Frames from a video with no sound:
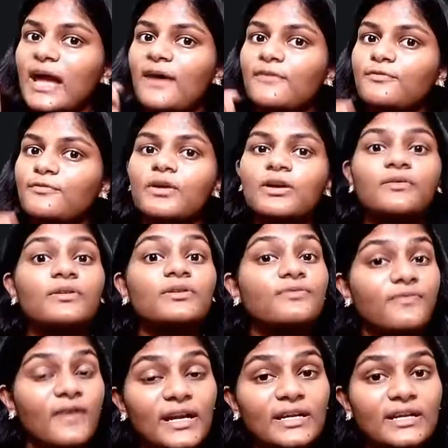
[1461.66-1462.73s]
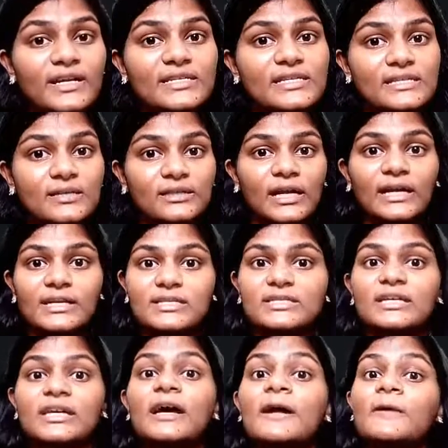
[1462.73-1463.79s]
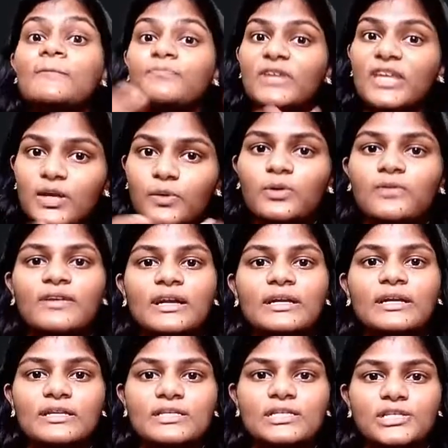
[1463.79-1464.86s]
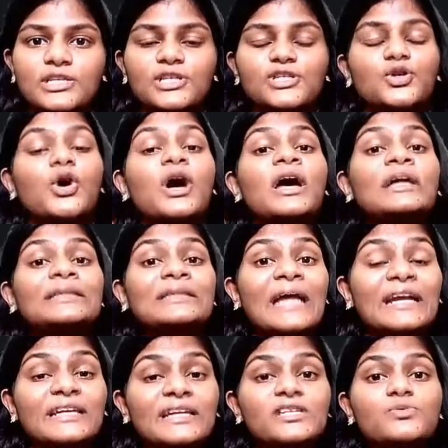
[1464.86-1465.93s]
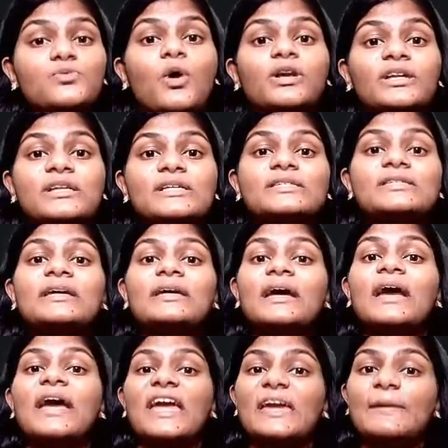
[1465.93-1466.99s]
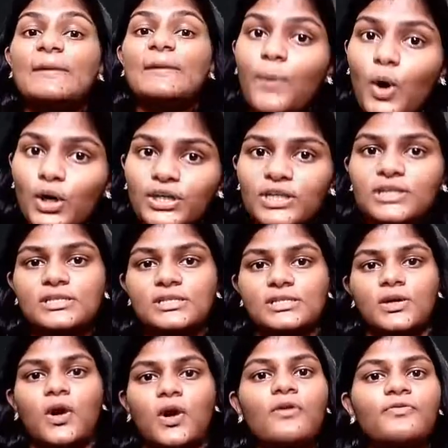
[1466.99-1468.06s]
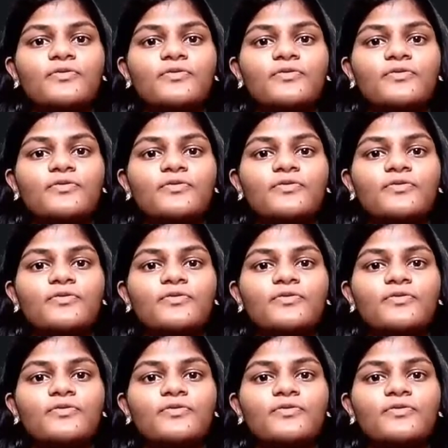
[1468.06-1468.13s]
to work with 1 resistor, that is the equivalent resistor. So that is what is the importance of